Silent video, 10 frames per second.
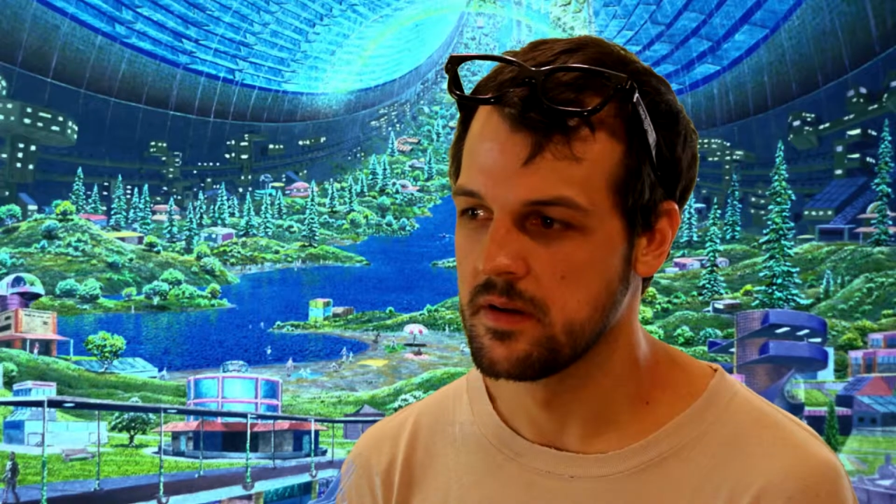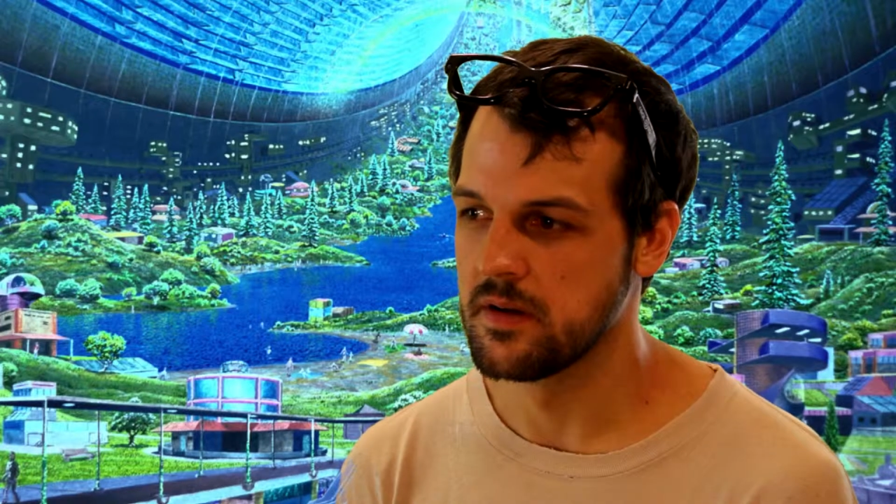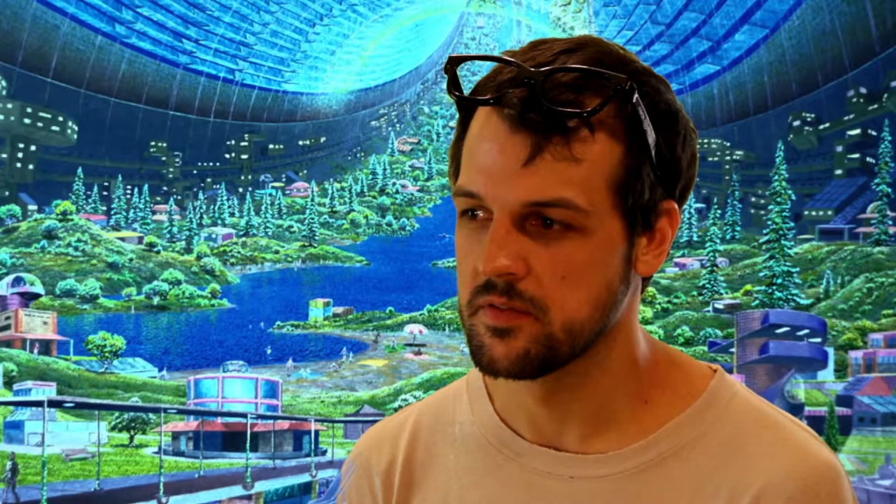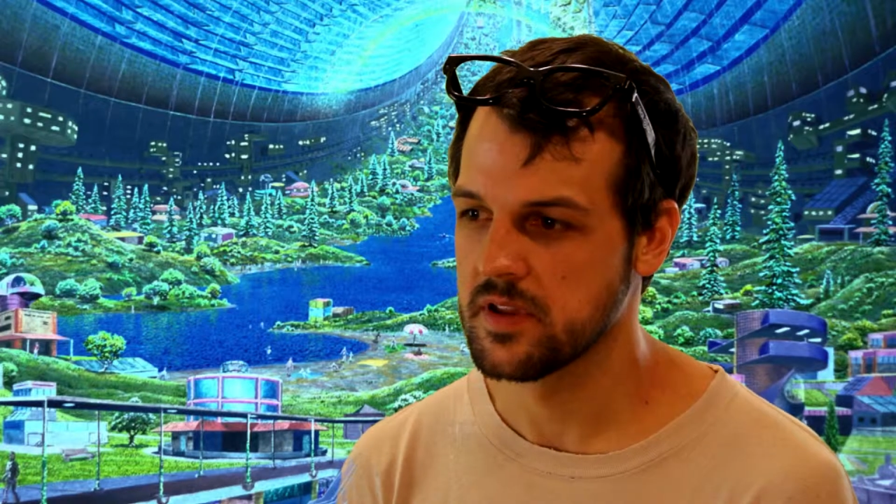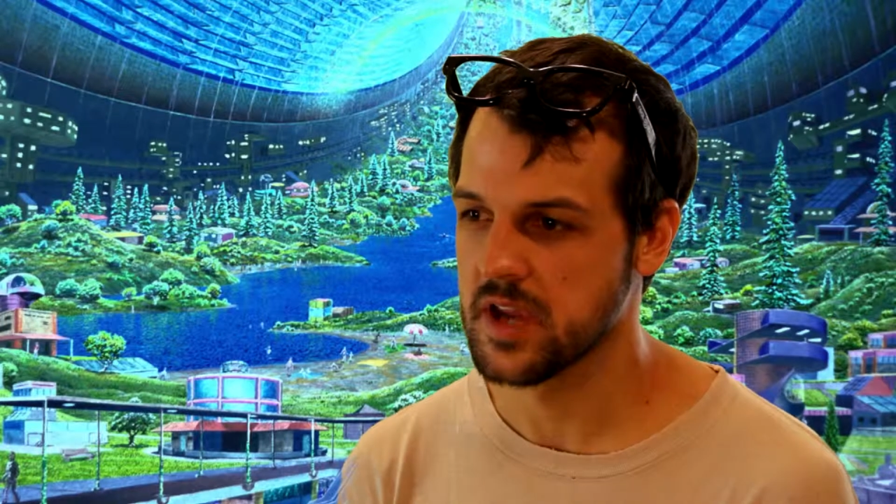I
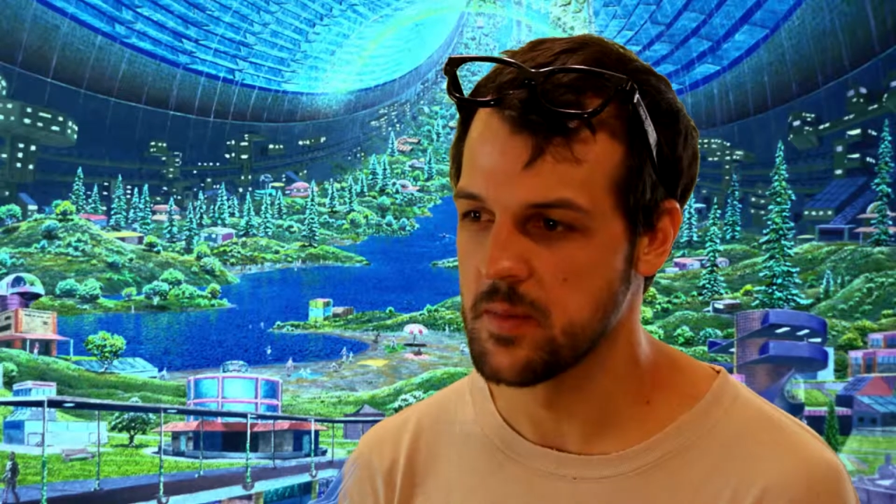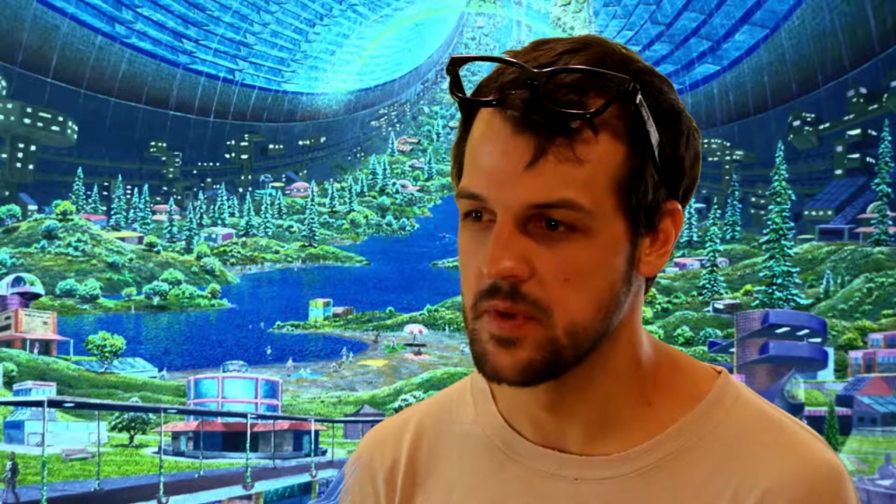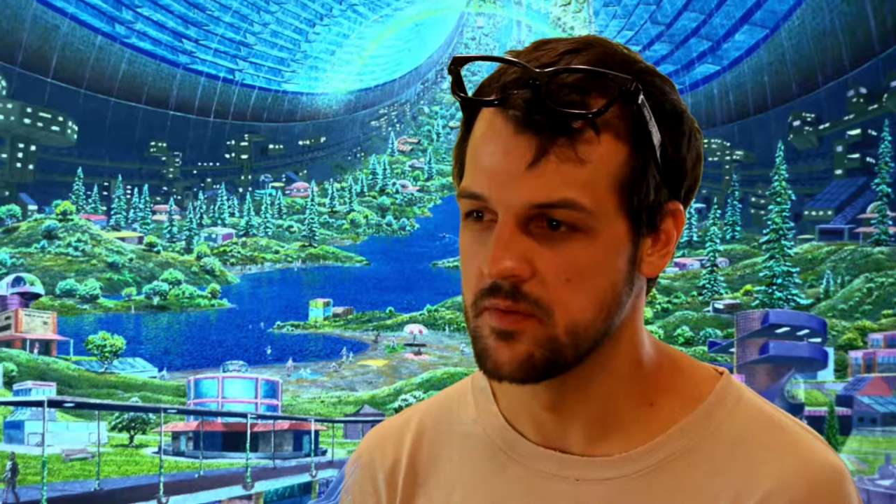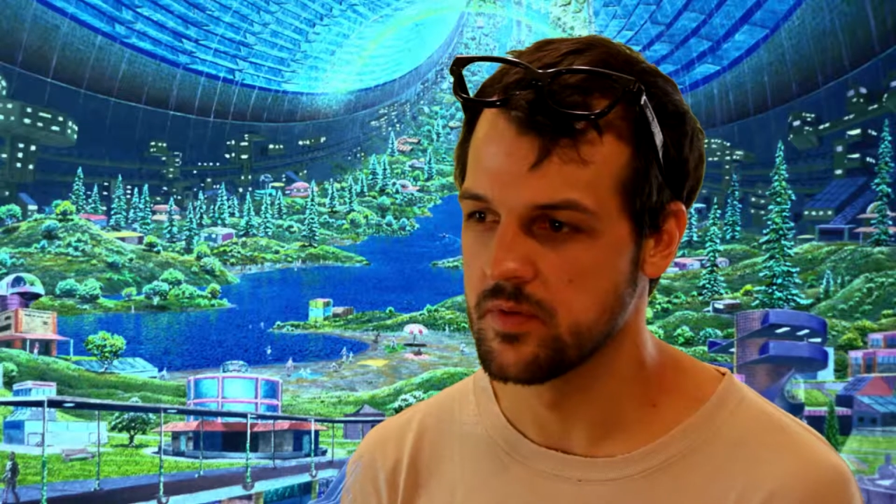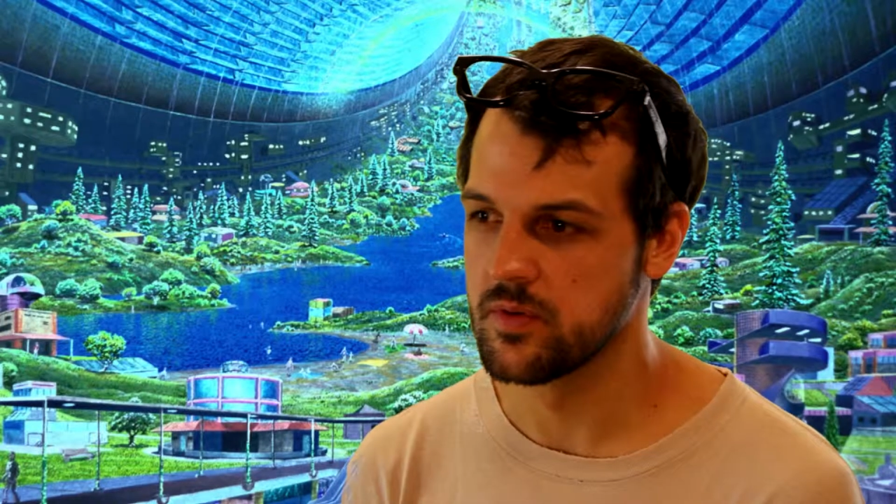feel like I'm
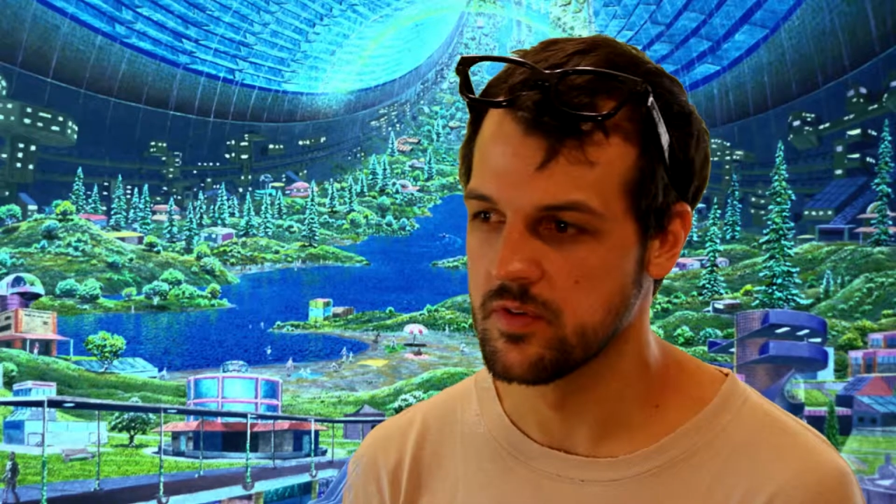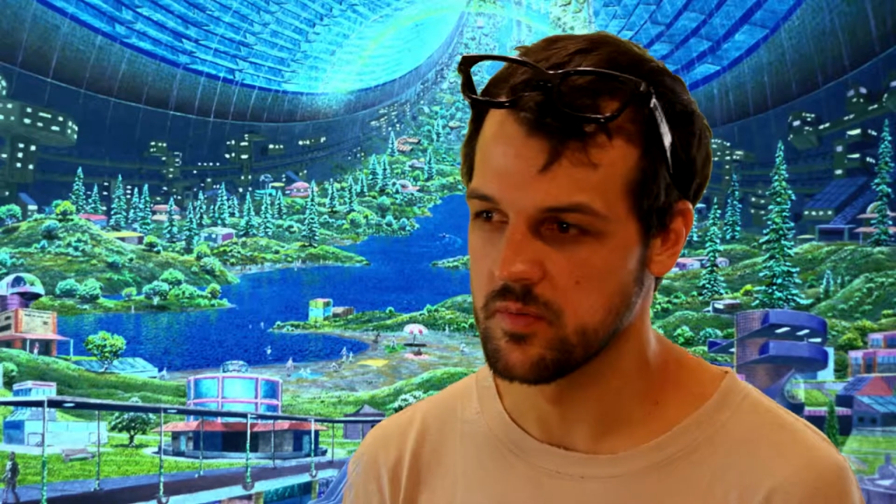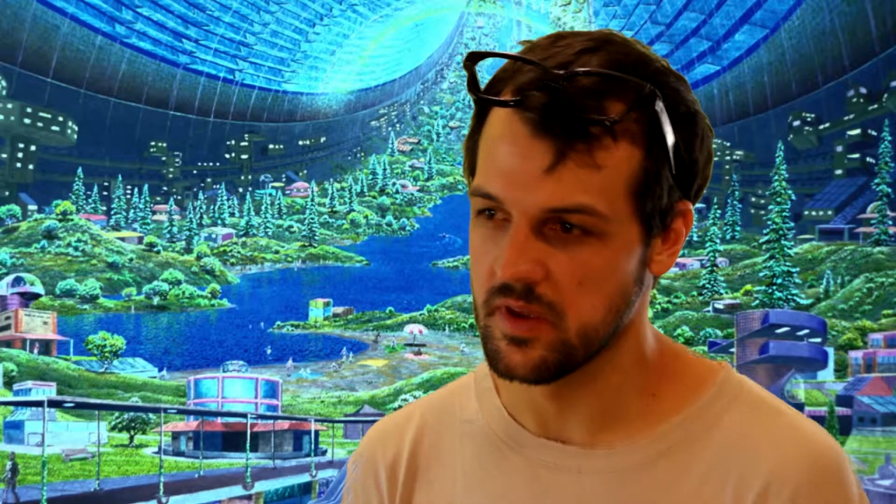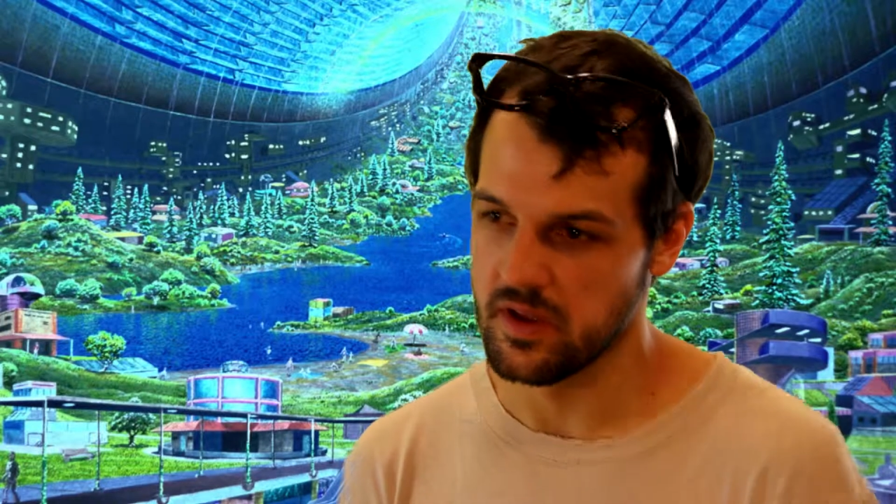influenced by